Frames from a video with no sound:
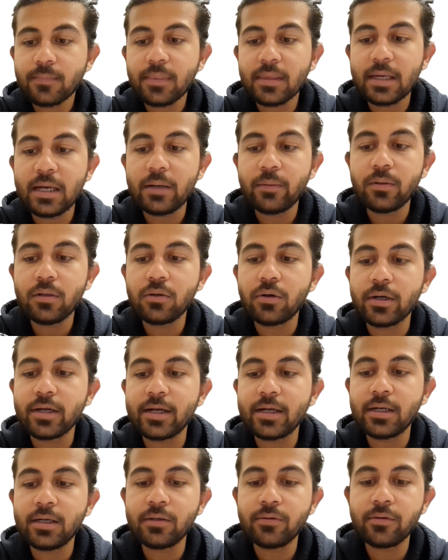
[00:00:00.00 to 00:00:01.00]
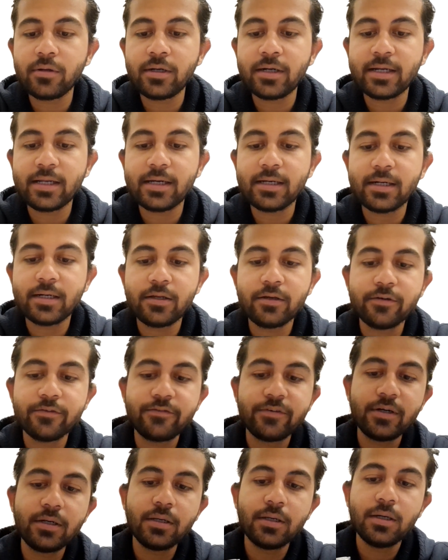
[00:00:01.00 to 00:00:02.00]
I will not get into the integrity
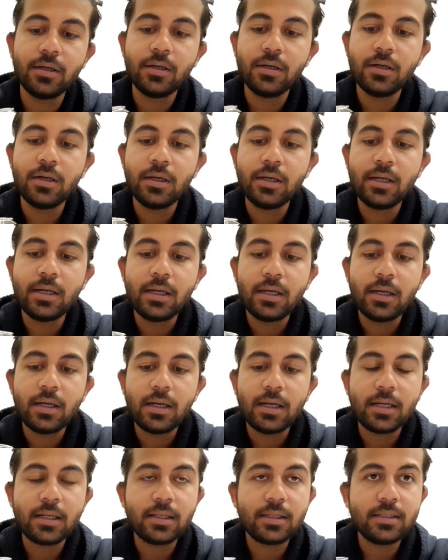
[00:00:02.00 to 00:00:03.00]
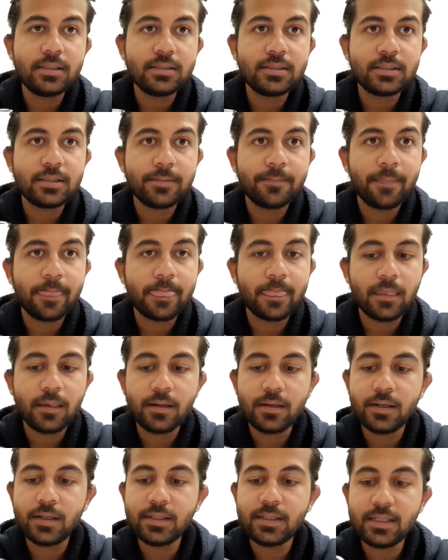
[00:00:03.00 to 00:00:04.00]
of it. It is
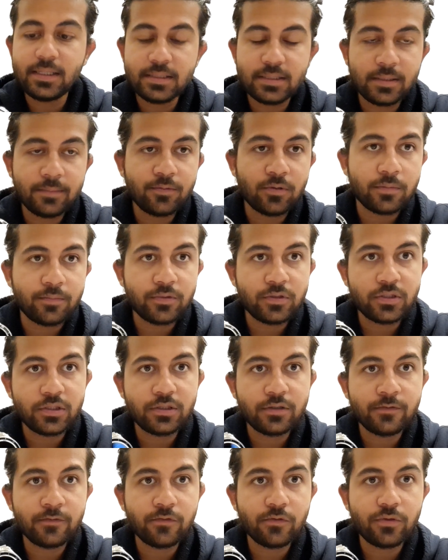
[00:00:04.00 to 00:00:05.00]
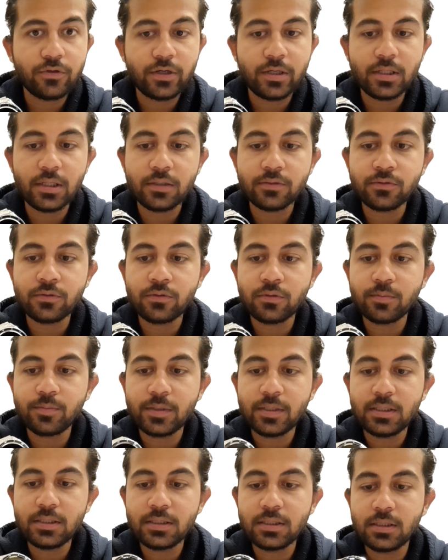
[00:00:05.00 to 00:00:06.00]
a decent proposition for 3,000
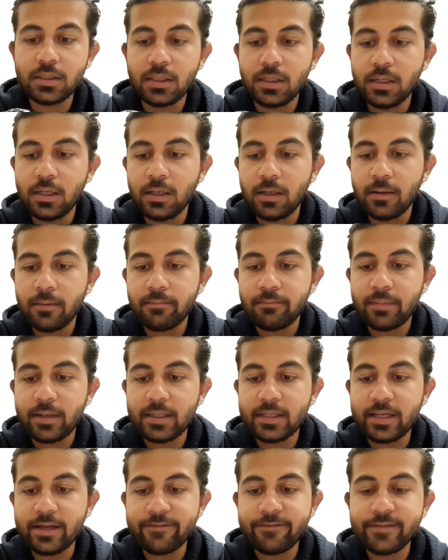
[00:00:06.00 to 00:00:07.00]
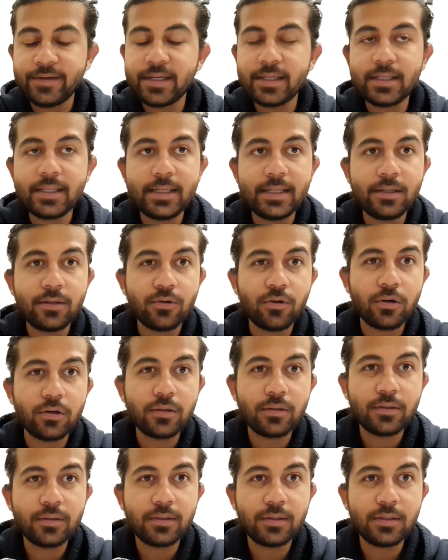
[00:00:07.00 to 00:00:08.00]
rupees, but definitely
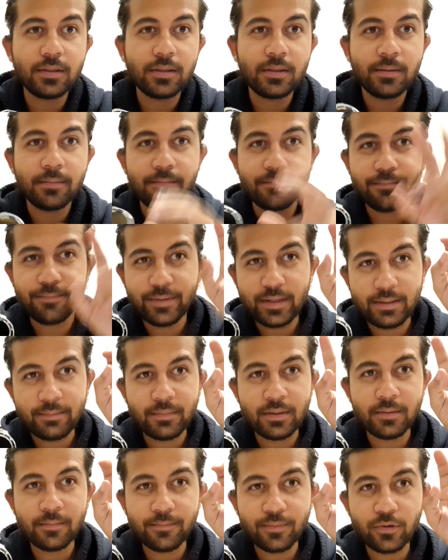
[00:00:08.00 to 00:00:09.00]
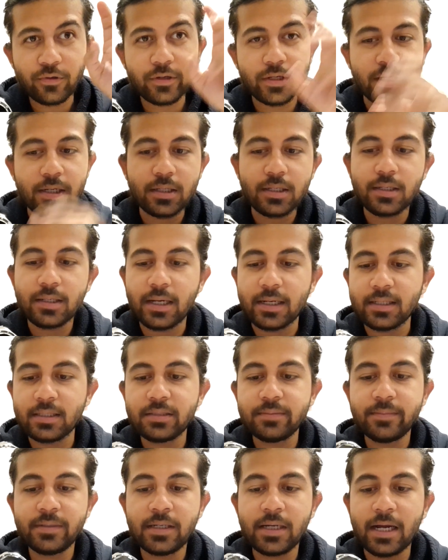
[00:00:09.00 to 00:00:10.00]
not the premium product that
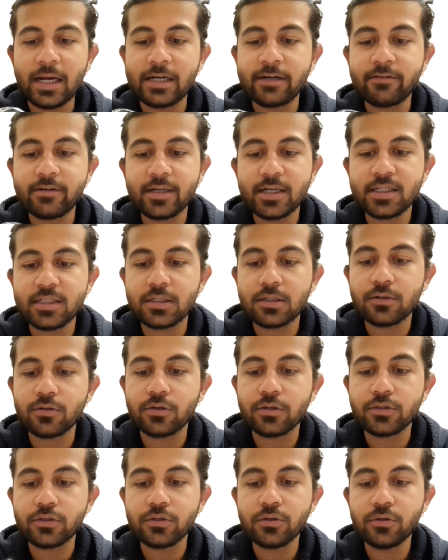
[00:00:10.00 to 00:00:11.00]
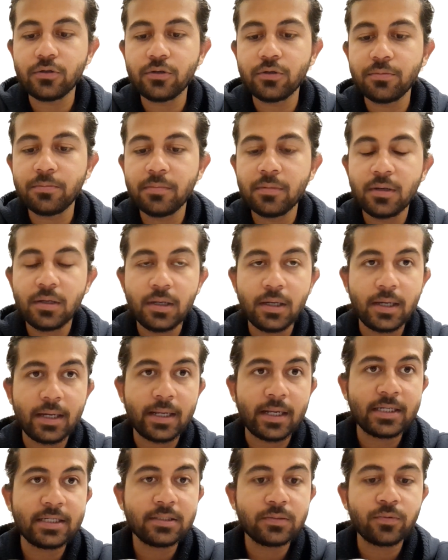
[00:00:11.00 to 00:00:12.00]
is being advertised across YouTube.
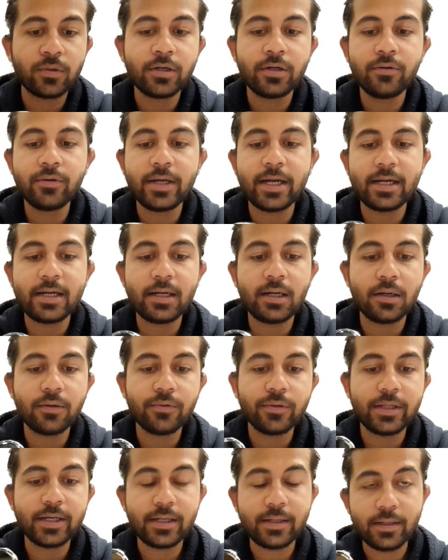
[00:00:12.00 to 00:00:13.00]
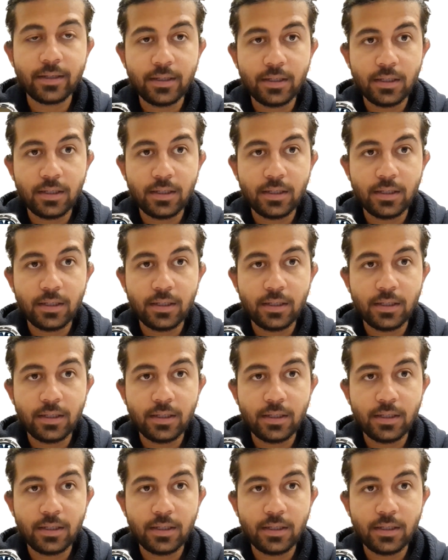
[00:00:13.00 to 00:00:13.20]
And I just wanted to get it out there.